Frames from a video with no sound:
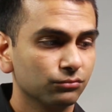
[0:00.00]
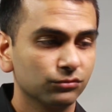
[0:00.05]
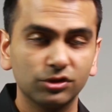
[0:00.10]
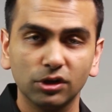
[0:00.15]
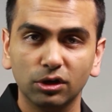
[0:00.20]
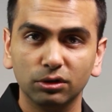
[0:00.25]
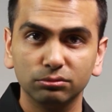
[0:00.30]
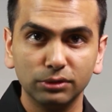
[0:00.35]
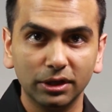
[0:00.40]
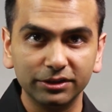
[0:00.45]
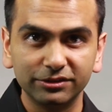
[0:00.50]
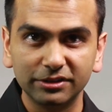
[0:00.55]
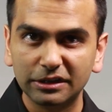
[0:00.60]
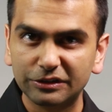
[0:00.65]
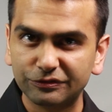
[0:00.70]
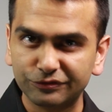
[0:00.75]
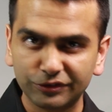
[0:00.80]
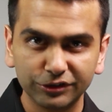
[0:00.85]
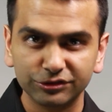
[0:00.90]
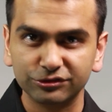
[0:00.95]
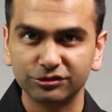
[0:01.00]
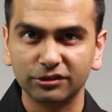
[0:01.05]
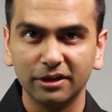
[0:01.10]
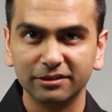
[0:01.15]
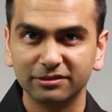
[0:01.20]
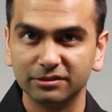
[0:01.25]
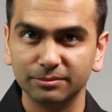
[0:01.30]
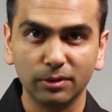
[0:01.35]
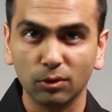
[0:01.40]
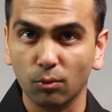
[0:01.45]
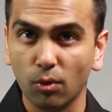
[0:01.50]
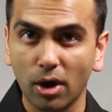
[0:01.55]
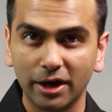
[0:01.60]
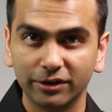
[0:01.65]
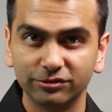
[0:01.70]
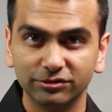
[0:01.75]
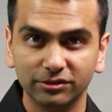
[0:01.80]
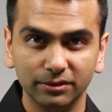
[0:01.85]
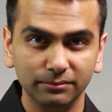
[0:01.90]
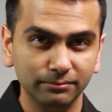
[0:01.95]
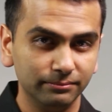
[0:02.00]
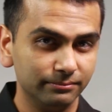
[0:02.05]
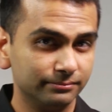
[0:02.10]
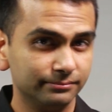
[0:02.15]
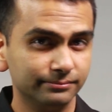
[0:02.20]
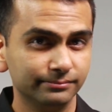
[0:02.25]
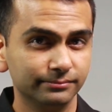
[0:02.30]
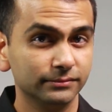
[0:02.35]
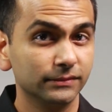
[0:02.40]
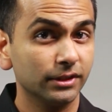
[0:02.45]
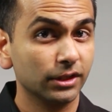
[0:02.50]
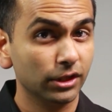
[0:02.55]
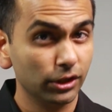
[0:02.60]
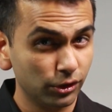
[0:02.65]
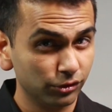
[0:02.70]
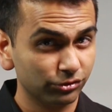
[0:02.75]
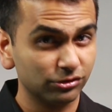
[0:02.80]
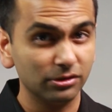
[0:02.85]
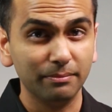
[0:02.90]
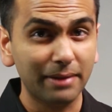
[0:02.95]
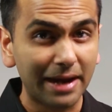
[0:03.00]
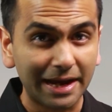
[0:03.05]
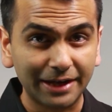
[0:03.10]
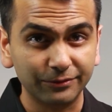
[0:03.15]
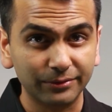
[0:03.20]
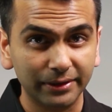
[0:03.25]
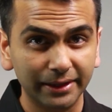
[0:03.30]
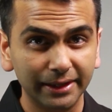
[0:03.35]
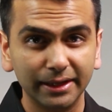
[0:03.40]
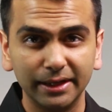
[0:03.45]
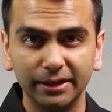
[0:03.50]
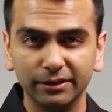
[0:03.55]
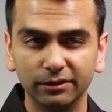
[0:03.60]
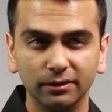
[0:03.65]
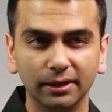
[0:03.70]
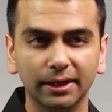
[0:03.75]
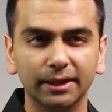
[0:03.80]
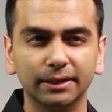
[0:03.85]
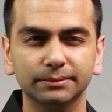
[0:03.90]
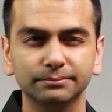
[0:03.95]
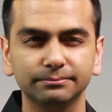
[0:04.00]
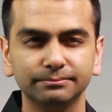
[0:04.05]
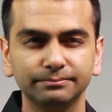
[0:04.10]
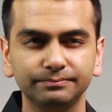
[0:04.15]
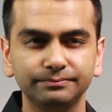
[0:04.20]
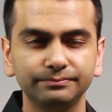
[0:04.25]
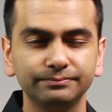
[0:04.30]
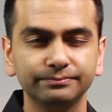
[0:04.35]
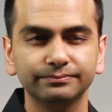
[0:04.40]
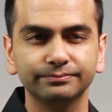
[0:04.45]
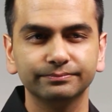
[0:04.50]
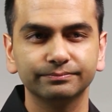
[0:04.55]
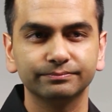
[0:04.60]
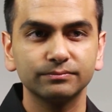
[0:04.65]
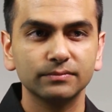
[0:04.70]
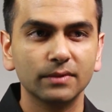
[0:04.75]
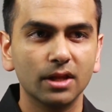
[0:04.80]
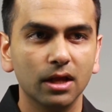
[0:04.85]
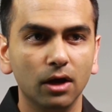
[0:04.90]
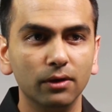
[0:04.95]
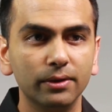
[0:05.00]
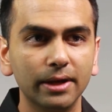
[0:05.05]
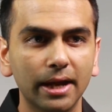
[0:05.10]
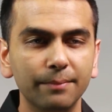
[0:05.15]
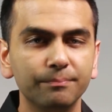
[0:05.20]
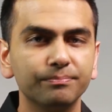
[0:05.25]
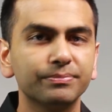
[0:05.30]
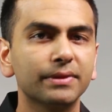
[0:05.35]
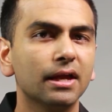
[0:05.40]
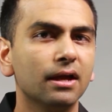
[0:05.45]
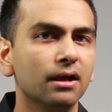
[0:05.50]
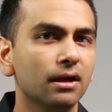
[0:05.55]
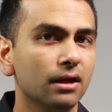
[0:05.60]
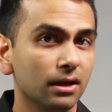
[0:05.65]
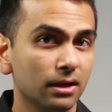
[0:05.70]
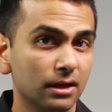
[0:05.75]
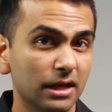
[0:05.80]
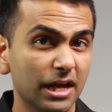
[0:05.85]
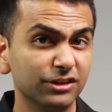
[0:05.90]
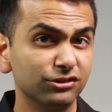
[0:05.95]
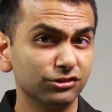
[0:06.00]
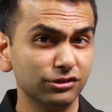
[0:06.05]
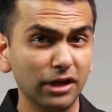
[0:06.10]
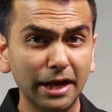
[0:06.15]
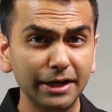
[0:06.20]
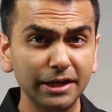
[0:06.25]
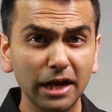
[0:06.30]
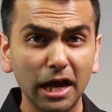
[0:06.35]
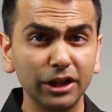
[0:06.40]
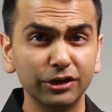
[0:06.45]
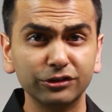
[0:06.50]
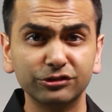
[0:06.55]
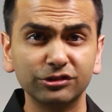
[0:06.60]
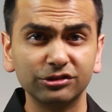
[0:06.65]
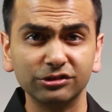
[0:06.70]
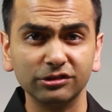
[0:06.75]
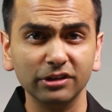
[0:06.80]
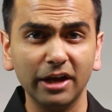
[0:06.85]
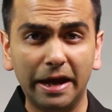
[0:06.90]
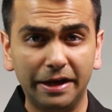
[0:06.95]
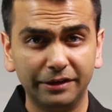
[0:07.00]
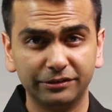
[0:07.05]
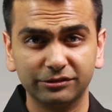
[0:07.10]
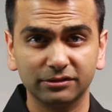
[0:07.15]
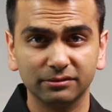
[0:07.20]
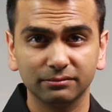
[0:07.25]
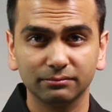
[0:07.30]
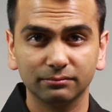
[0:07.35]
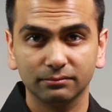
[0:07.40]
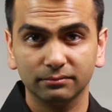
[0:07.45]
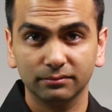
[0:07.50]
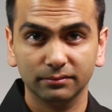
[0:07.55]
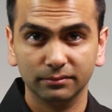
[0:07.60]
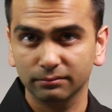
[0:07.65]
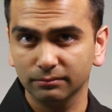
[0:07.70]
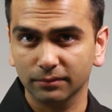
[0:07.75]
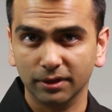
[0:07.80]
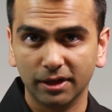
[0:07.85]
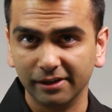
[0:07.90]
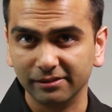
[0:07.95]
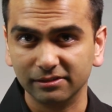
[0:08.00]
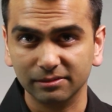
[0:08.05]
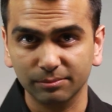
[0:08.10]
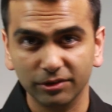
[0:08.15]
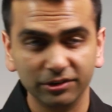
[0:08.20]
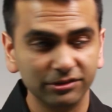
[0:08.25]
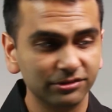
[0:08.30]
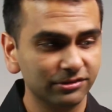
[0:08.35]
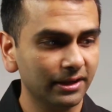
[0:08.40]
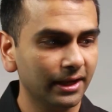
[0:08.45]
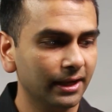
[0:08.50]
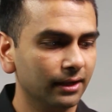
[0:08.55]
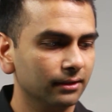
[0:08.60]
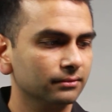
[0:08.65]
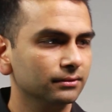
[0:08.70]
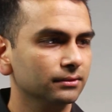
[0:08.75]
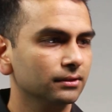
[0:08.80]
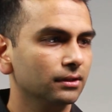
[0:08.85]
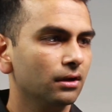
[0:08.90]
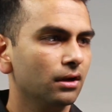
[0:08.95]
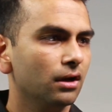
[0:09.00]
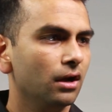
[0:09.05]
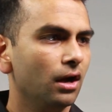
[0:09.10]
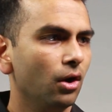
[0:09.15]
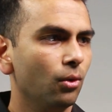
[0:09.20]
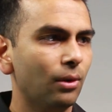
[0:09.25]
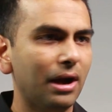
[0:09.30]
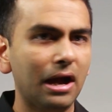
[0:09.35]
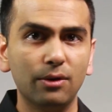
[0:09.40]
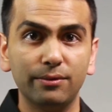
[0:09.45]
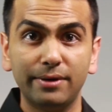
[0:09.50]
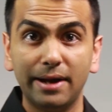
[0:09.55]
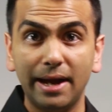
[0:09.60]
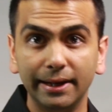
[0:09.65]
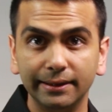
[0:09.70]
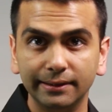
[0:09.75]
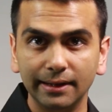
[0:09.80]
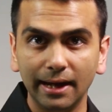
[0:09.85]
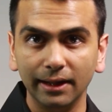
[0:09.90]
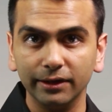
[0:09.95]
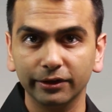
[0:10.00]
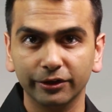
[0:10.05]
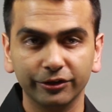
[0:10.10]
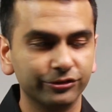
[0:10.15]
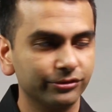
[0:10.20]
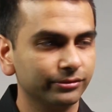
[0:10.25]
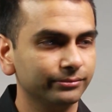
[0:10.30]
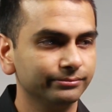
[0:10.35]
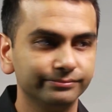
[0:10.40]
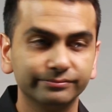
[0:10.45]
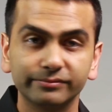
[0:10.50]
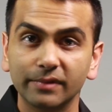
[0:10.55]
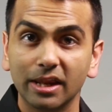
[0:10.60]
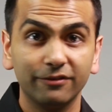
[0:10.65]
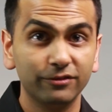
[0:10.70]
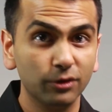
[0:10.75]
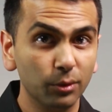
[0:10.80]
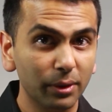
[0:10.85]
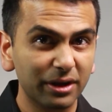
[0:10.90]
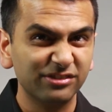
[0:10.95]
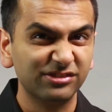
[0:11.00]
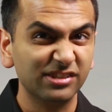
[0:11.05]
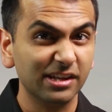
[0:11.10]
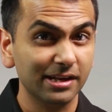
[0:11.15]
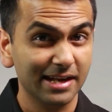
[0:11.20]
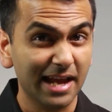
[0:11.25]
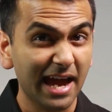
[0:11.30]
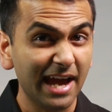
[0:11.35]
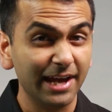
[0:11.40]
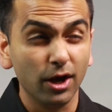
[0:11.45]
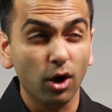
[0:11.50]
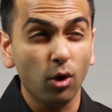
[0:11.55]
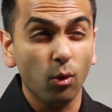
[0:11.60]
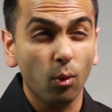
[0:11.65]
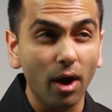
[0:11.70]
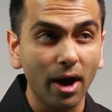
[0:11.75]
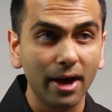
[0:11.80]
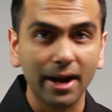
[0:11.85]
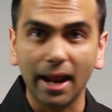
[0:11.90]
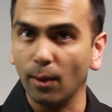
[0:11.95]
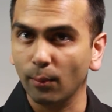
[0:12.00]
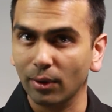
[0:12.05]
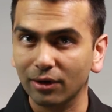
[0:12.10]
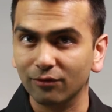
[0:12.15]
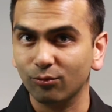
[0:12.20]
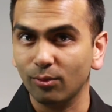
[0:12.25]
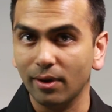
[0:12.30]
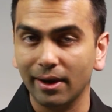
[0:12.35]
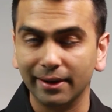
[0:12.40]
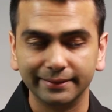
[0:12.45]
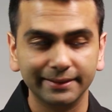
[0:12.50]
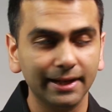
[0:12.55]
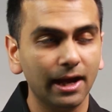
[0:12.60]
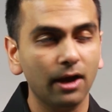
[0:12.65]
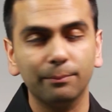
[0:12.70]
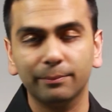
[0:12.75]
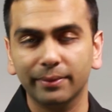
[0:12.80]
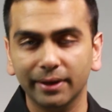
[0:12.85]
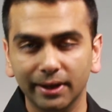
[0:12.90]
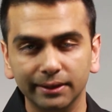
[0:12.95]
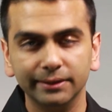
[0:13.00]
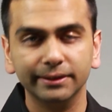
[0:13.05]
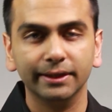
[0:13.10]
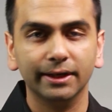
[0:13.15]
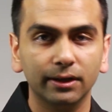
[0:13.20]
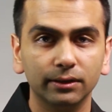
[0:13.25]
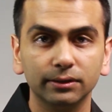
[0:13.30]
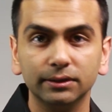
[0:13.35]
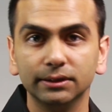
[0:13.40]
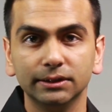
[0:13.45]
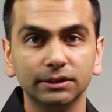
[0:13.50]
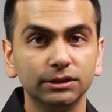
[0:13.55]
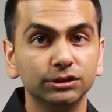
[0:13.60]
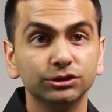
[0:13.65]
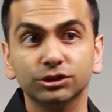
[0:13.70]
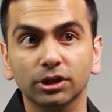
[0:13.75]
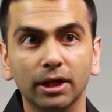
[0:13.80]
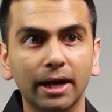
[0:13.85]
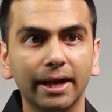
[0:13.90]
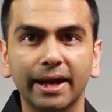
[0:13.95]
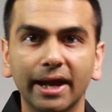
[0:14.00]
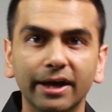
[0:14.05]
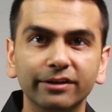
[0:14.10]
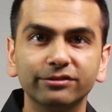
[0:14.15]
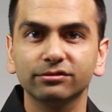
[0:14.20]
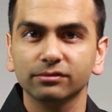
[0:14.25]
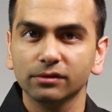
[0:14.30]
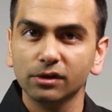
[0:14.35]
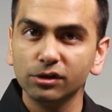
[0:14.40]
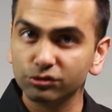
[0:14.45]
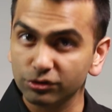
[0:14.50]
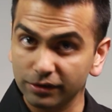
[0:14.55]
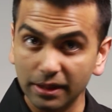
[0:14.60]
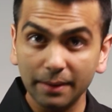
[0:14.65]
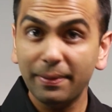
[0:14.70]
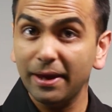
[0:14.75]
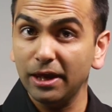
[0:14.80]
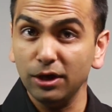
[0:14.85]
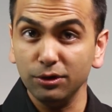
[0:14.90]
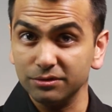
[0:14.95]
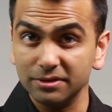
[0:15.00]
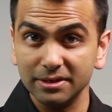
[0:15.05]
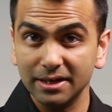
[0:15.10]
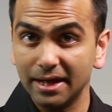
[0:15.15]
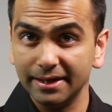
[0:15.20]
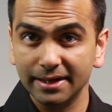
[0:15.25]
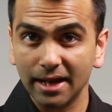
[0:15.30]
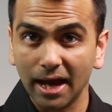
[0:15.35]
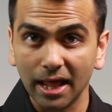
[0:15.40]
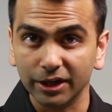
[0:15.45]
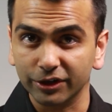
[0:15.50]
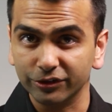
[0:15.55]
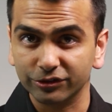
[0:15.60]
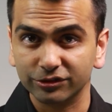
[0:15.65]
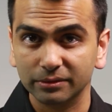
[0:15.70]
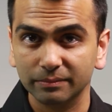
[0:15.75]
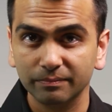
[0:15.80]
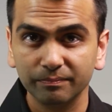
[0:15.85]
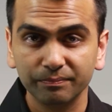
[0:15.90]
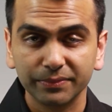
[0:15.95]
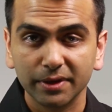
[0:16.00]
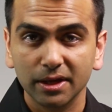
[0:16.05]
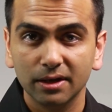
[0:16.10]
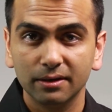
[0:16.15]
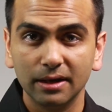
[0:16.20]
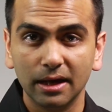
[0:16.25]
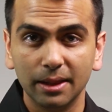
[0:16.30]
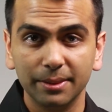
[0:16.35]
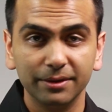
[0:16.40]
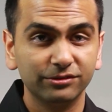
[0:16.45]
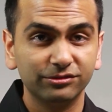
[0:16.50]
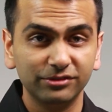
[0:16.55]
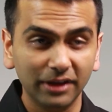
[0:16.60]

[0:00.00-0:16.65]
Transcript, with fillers: So let's say the first customer walks in, you do some mind reading, and you're like, hmm, okay, it's nine dollars a slice. The customer is saying, oh wow, nine dollars? If you would have said nine oh one, I would have walked out, but you know, sure, I guess. So they pay you the nine dollars. Now the